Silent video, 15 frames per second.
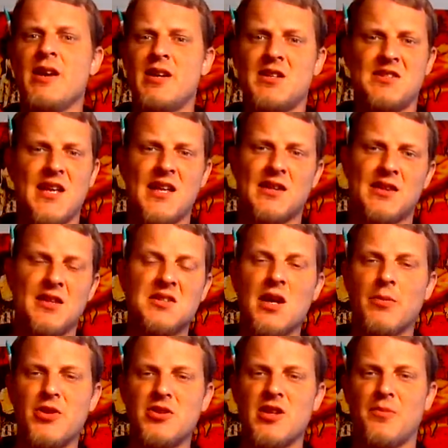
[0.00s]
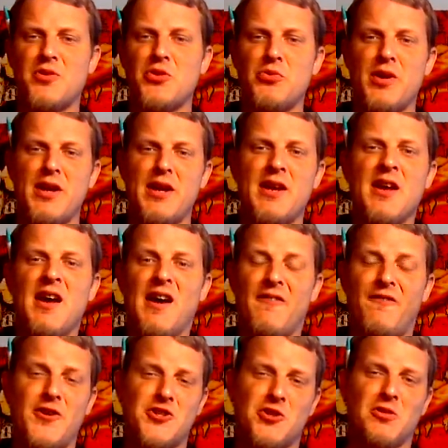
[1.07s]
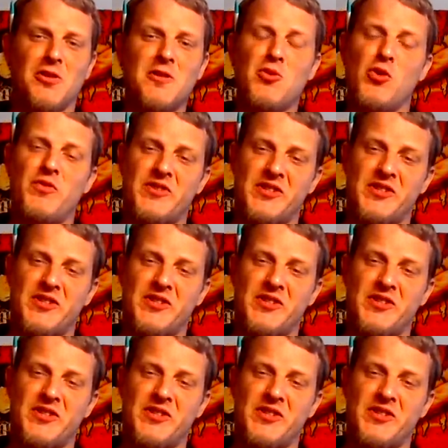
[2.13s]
is that the WWE officially moved